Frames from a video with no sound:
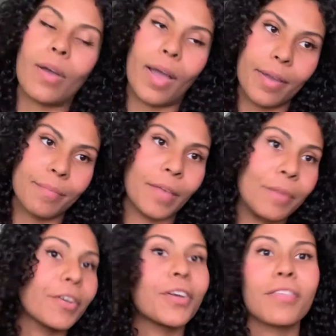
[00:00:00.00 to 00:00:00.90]

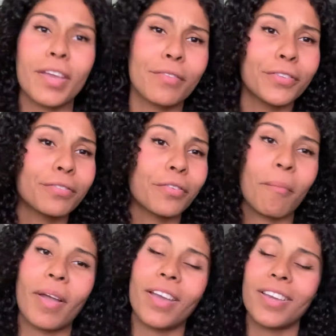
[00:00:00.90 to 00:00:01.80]
I'm very thankful for
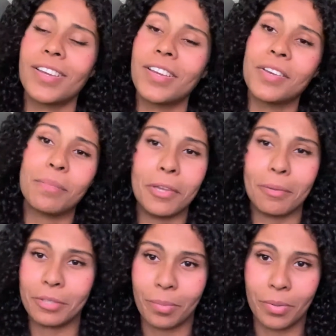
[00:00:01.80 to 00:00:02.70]
my
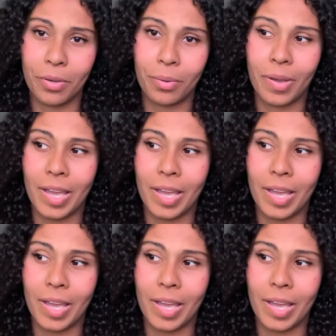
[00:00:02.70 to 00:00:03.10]
BMW,